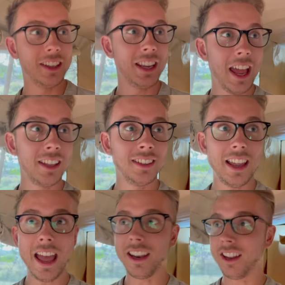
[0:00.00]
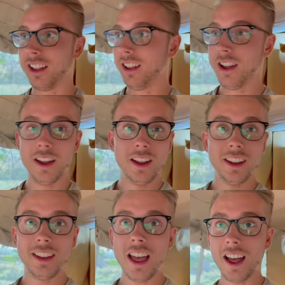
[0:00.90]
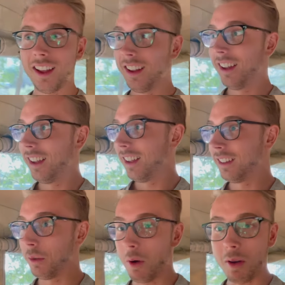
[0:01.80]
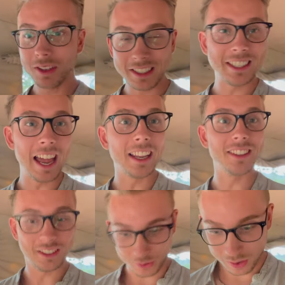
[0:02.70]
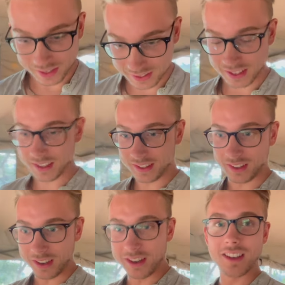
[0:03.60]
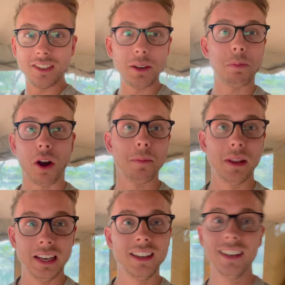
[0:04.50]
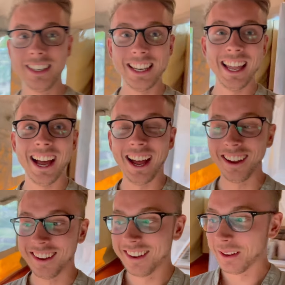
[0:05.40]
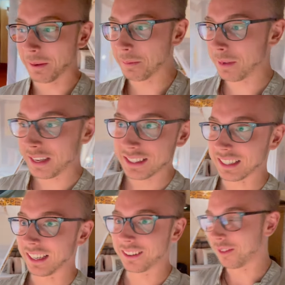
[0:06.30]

a tent the and wall. a yeah. The wall is a tent. The rest is an is an apartment. Amazing!